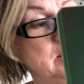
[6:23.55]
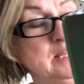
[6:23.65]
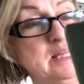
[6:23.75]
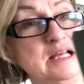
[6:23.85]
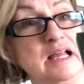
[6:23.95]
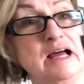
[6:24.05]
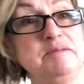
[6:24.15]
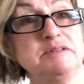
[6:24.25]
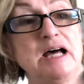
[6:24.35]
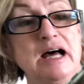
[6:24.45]
He
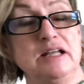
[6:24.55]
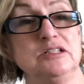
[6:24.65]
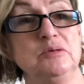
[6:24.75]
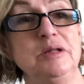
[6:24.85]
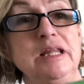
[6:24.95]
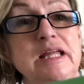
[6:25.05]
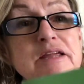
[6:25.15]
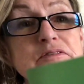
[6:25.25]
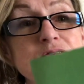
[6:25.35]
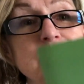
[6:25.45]
climbs onto a
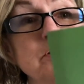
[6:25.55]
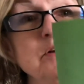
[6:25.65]
leaf.